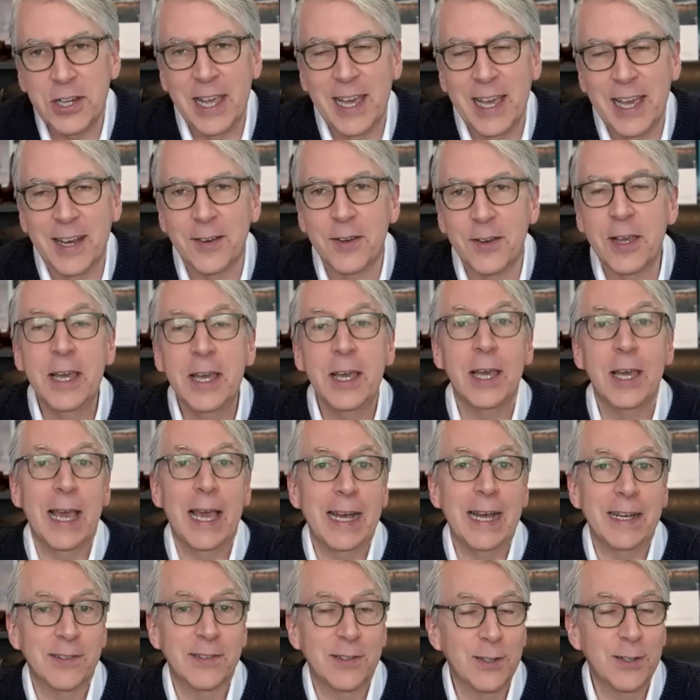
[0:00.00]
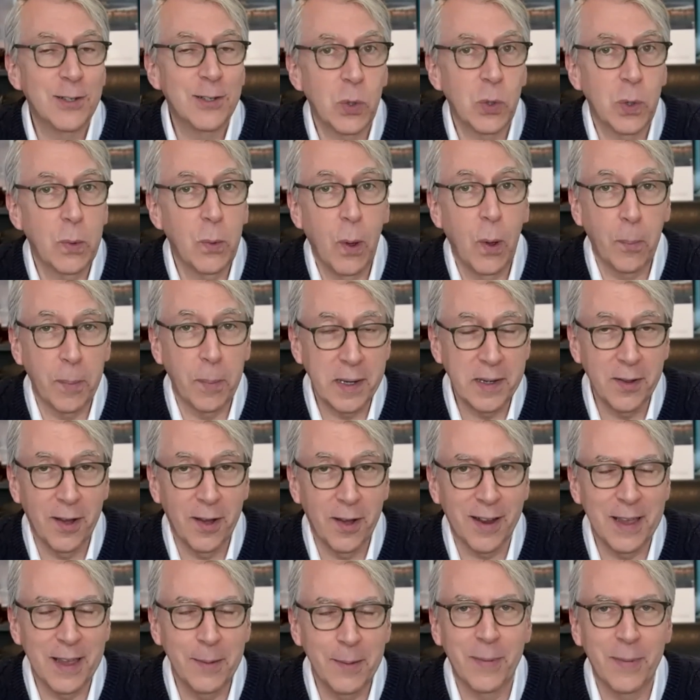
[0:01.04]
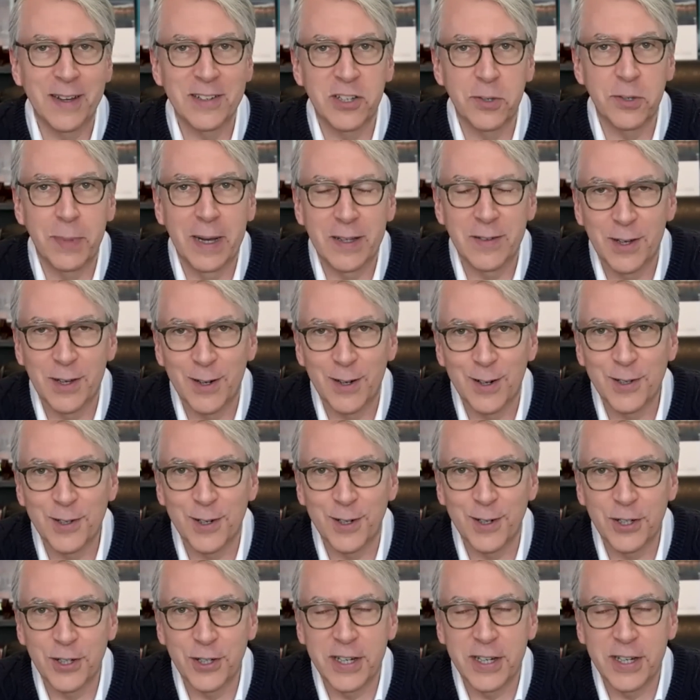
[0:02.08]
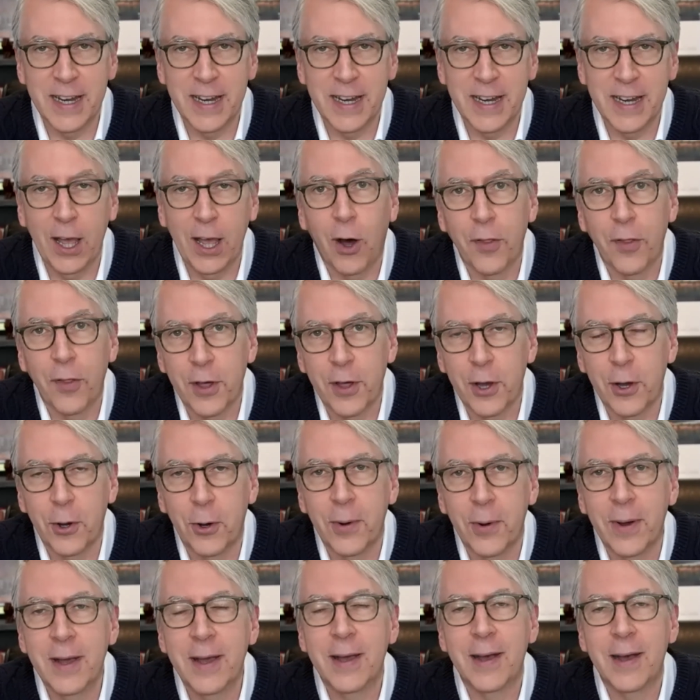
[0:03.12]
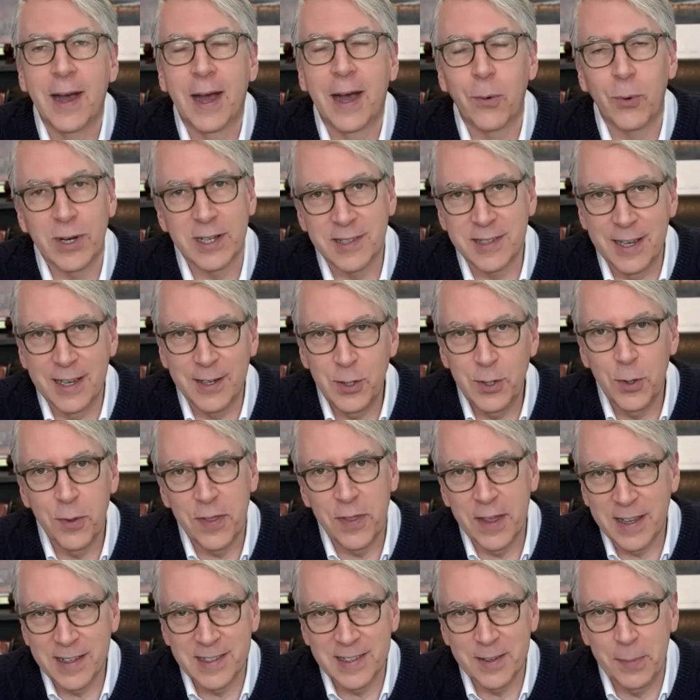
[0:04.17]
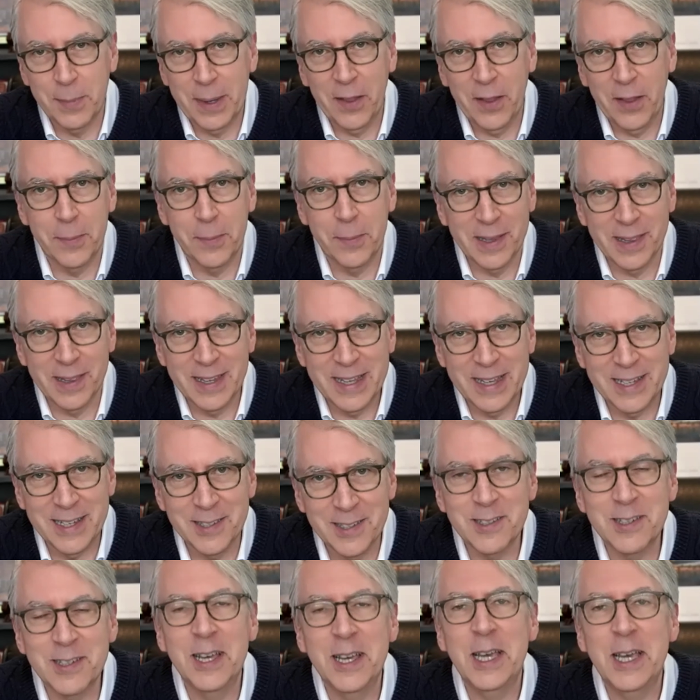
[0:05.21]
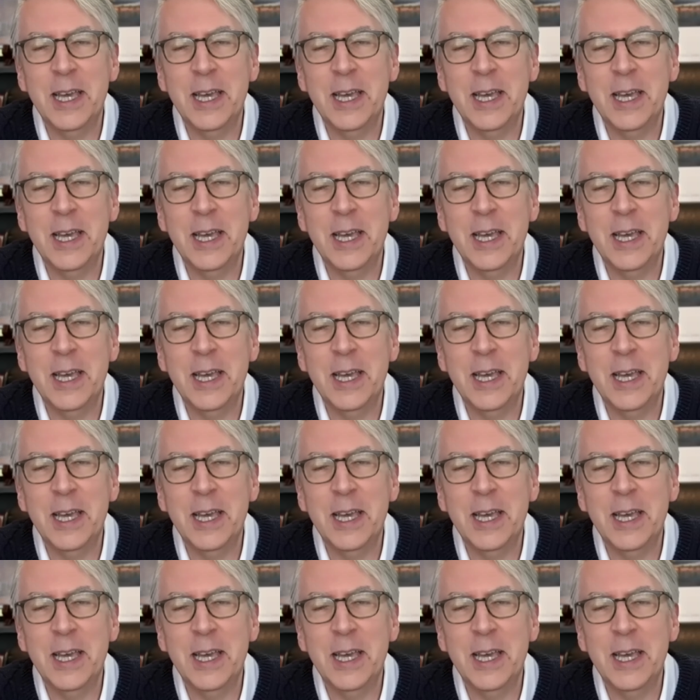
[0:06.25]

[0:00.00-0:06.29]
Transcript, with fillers: And as usual, we won't be talking much about Donor Search today, although I want to say two things about them at least.